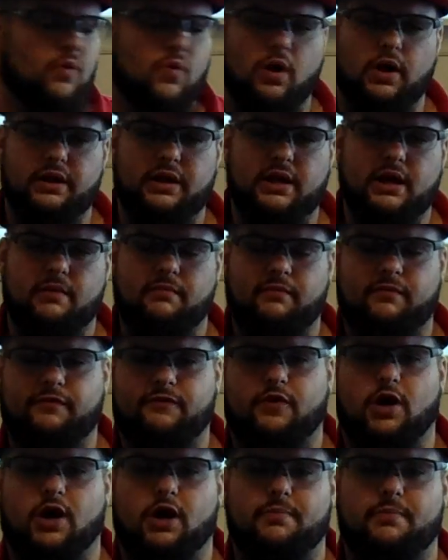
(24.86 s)
won them
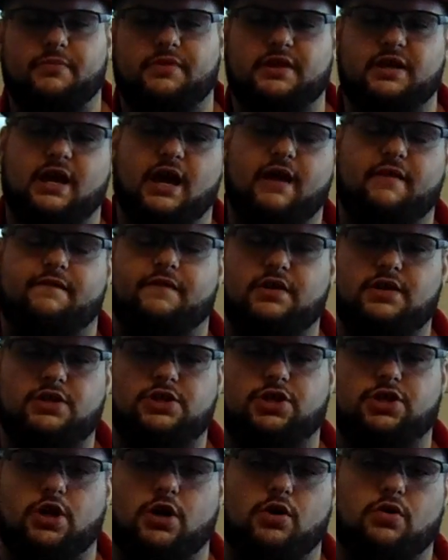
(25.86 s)
from the
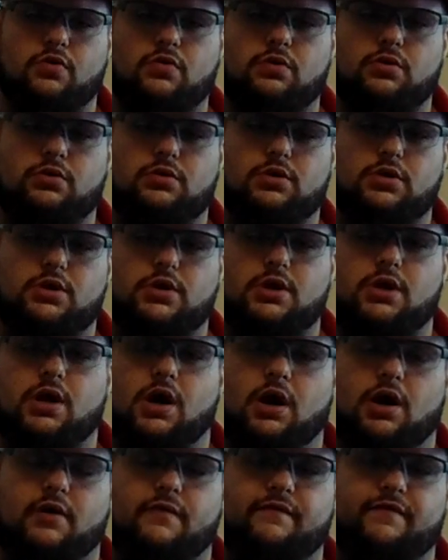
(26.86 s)
Effin' Show
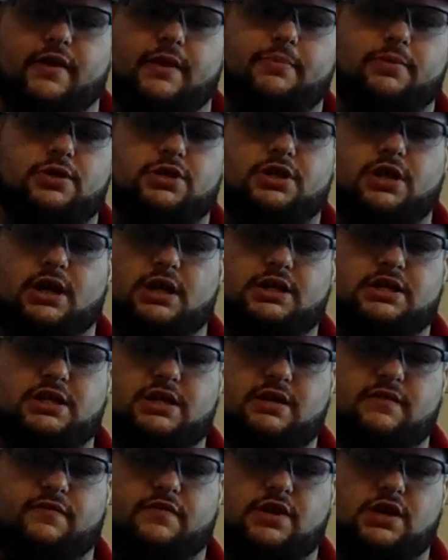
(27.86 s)
on
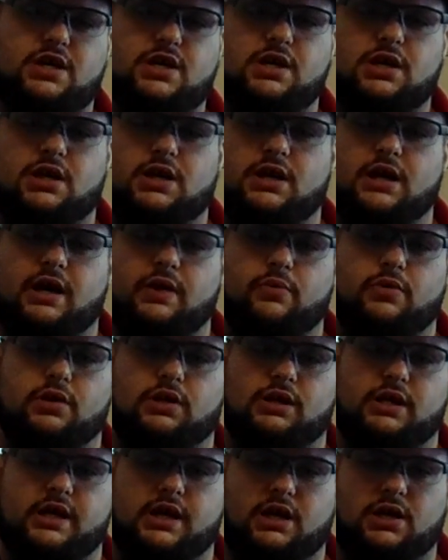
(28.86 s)
vapors.tv, and I
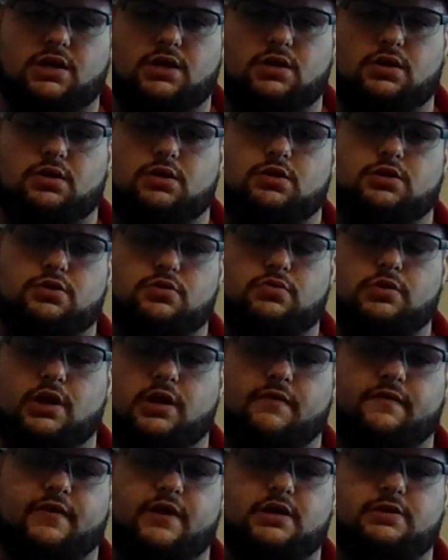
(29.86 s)
will link to
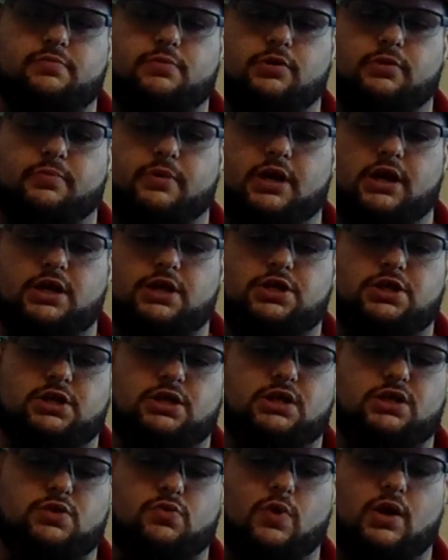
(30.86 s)
their Facebook
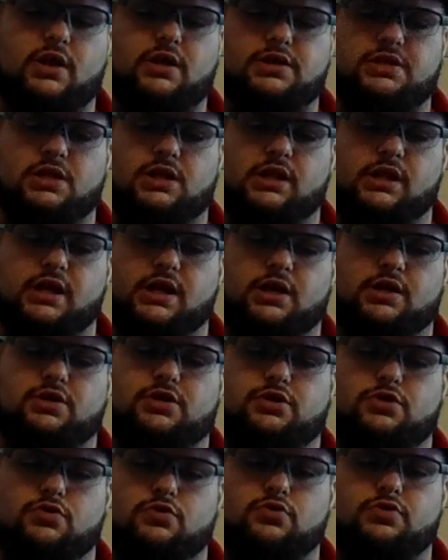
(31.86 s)
page as well as a
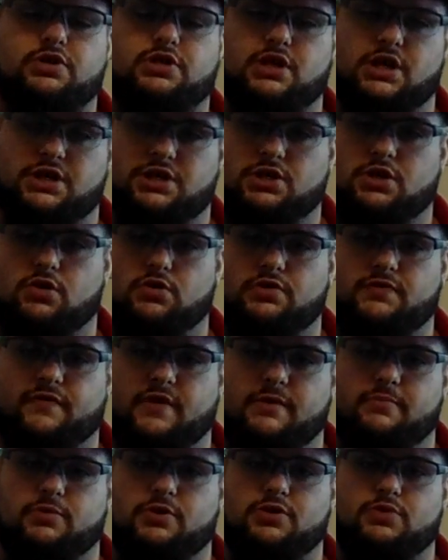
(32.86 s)
link to Stagecoach
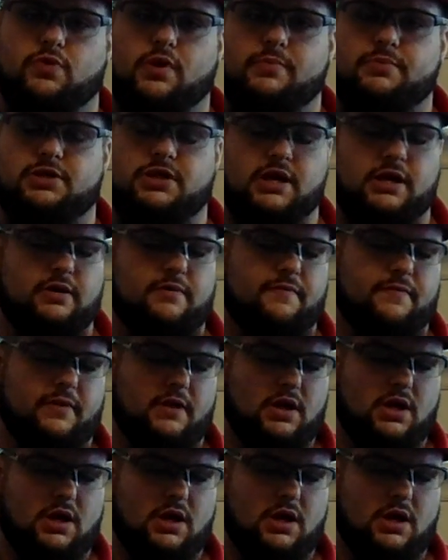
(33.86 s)
Vapors website.